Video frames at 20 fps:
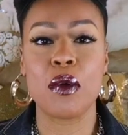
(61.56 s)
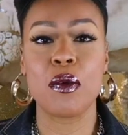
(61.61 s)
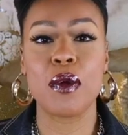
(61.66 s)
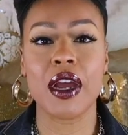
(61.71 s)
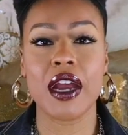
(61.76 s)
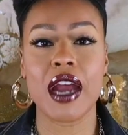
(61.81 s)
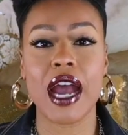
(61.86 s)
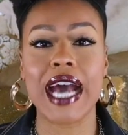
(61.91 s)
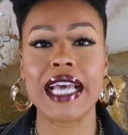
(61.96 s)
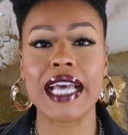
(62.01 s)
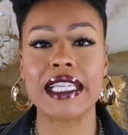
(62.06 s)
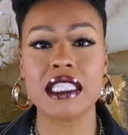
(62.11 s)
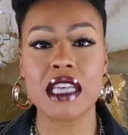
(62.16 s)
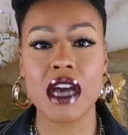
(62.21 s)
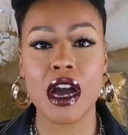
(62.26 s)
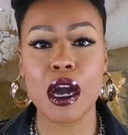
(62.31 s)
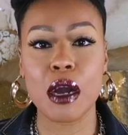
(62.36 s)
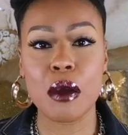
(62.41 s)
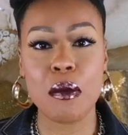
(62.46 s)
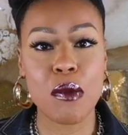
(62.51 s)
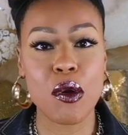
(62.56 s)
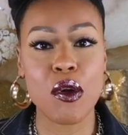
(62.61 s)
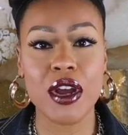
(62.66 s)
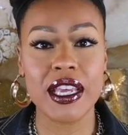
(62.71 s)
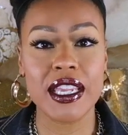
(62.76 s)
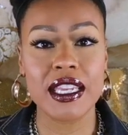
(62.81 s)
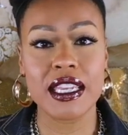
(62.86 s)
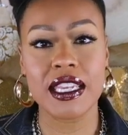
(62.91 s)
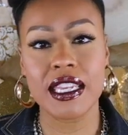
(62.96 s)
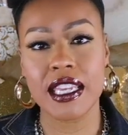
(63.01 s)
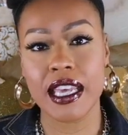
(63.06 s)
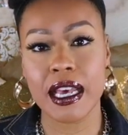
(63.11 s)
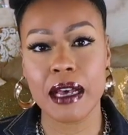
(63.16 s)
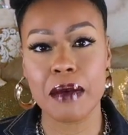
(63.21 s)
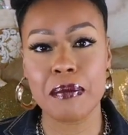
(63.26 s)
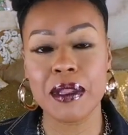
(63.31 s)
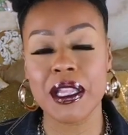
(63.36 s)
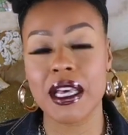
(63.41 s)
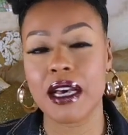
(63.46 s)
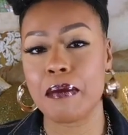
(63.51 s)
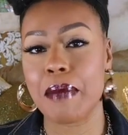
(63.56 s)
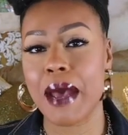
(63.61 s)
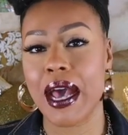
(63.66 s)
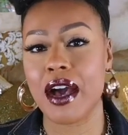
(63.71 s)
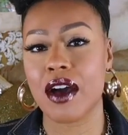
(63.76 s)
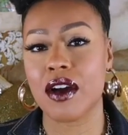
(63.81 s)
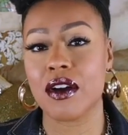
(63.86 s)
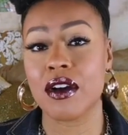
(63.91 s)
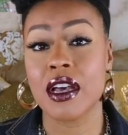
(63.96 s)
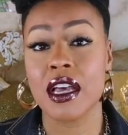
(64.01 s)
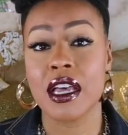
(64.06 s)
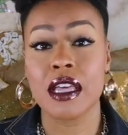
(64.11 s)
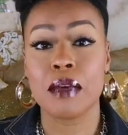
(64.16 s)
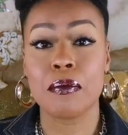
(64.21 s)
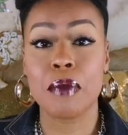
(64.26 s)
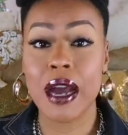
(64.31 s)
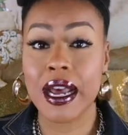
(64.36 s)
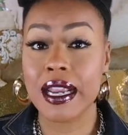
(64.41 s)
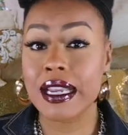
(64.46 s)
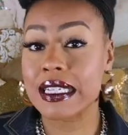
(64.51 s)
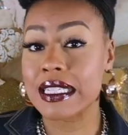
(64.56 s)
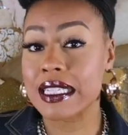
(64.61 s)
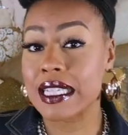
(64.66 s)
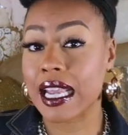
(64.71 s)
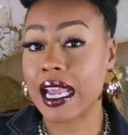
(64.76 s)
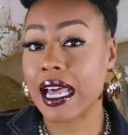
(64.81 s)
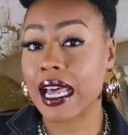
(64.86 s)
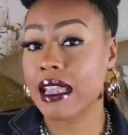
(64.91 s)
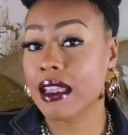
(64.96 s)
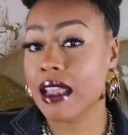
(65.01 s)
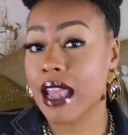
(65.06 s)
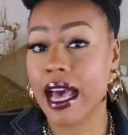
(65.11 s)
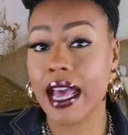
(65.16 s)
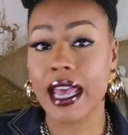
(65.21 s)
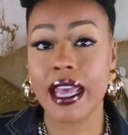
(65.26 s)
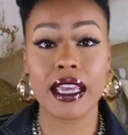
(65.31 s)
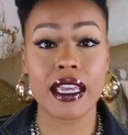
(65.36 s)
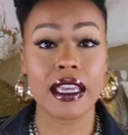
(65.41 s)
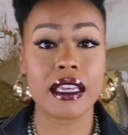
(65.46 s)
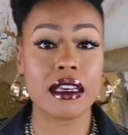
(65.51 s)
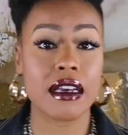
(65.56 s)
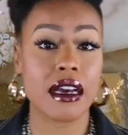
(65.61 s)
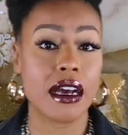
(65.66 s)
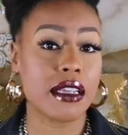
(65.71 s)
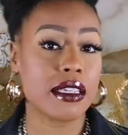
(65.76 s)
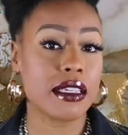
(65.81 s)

where I talk more in depth about products that I like,